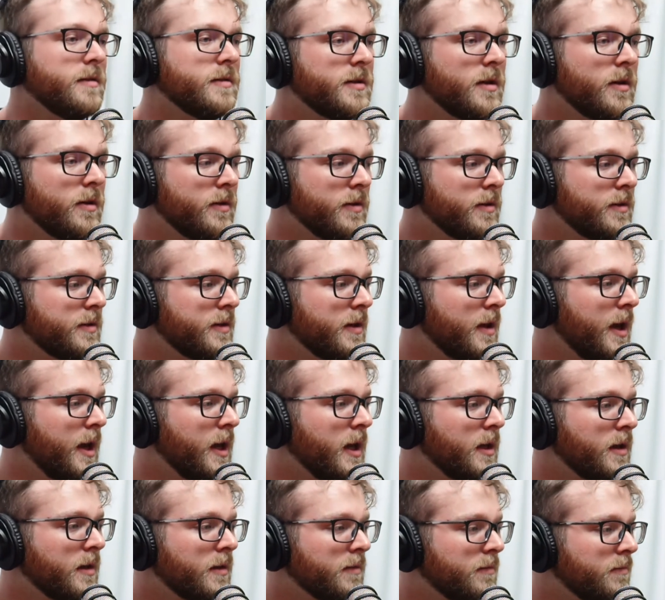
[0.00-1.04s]
So it's
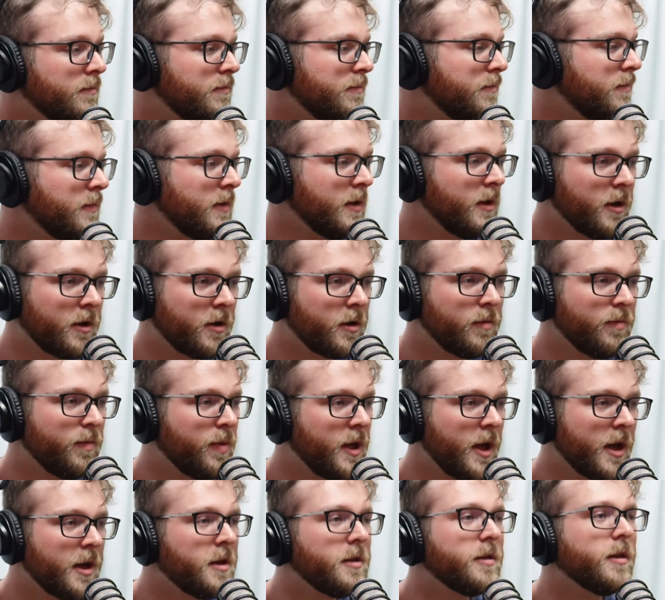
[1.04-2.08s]
like, it could
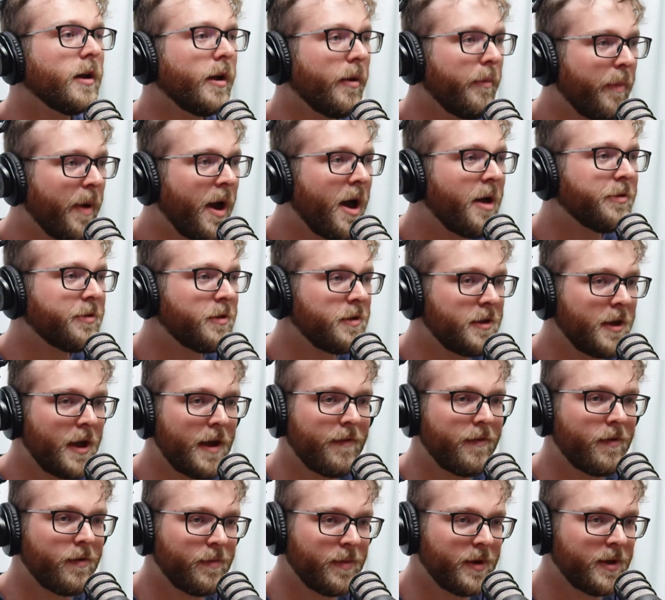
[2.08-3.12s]
be anything about the
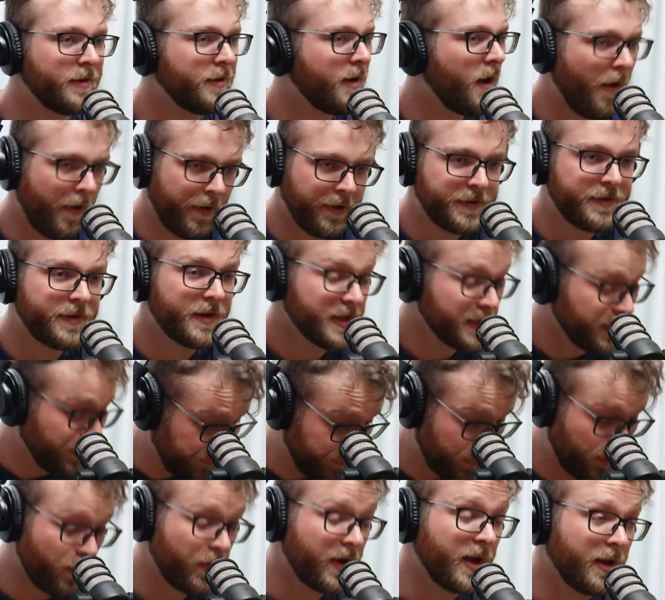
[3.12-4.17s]
devil, but no, this is
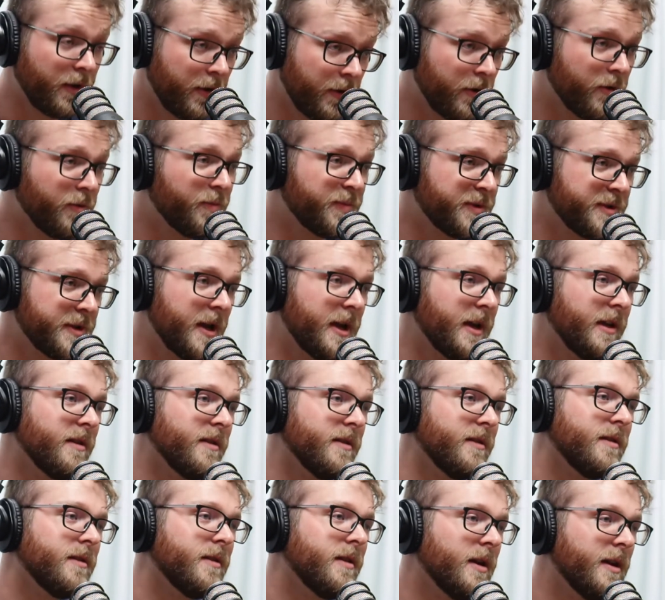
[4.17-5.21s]
green goop Satan.
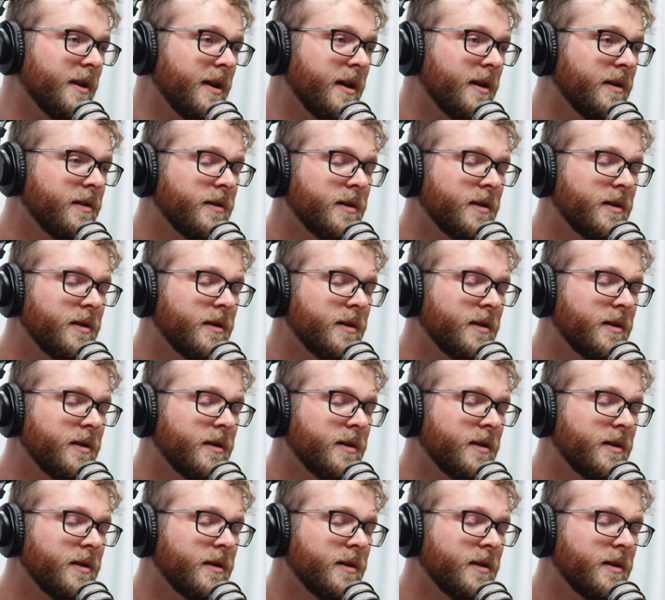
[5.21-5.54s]
Yeah. You know?